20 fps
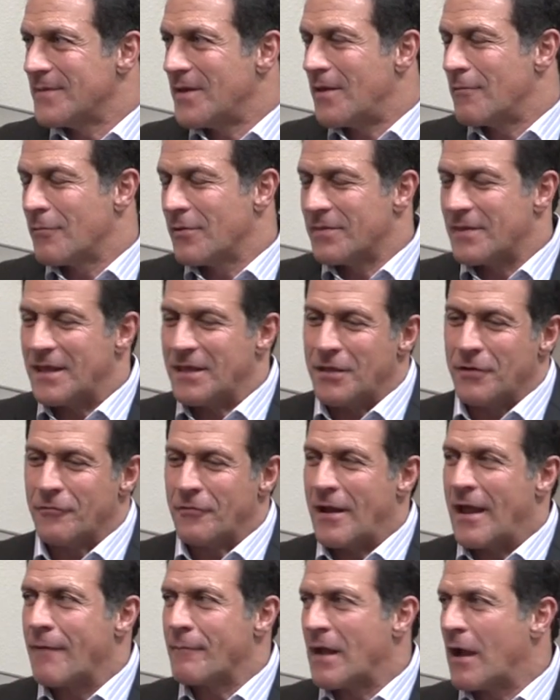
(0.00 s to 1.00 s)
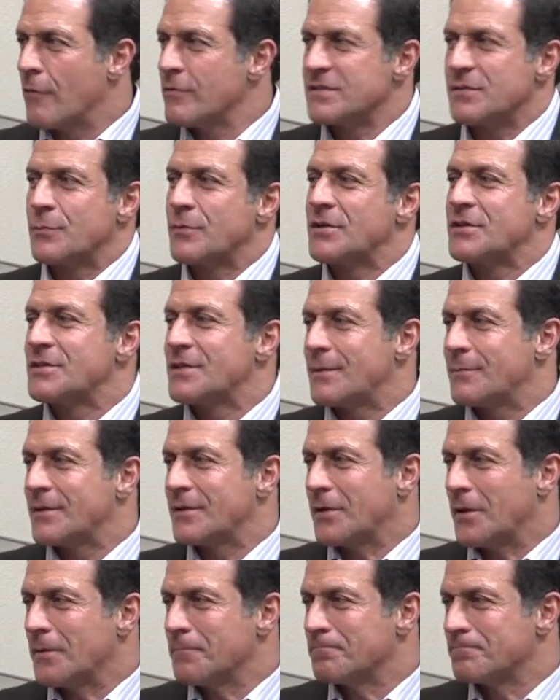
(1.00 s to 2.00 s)
Well, thank you for having me. I always appreciate
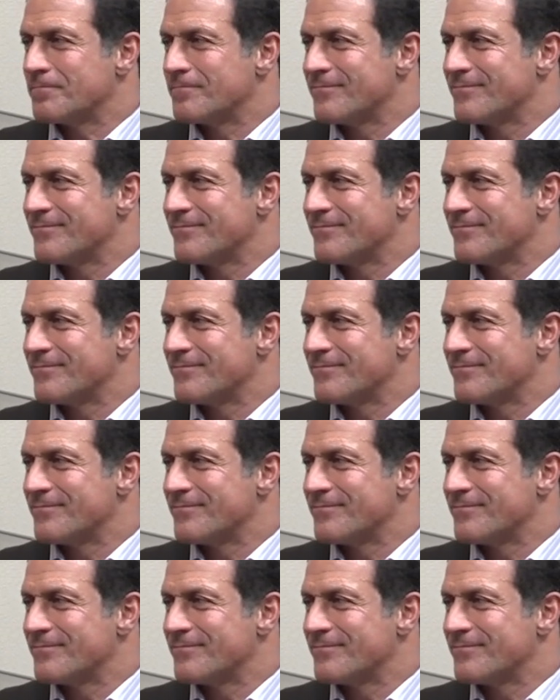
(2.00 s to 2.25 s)
it.